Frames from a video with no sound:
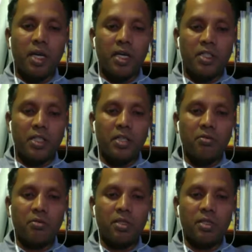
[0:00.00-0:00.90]

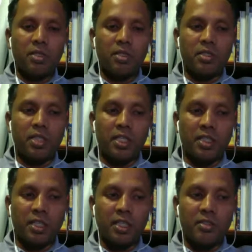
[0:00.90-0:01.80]
achieve
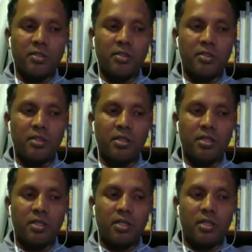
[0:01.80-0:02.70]
certain things,
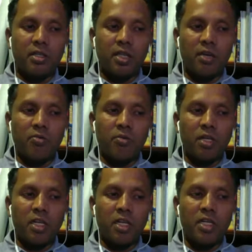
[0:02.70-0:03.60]
then
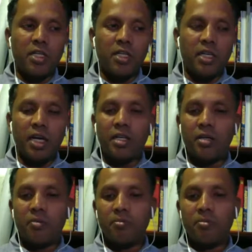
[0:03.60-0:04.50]
we need a kind
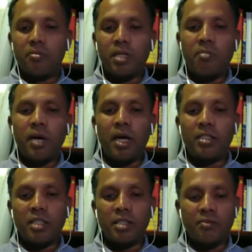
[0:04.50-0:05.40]
of a
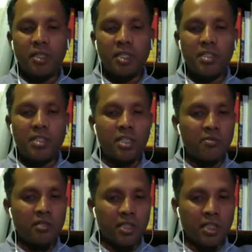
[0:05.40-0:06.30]
mindset for each and
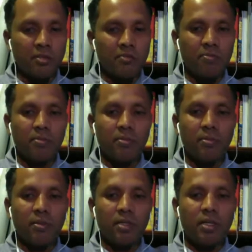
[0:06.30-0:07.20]
everything.
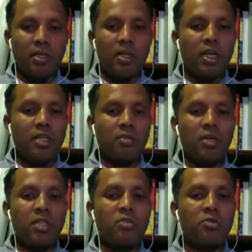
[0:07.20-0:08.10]

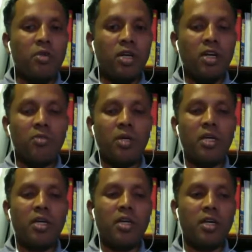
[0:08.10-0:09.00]
Otherwise, you will not
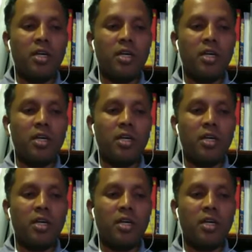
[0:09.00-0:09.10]
be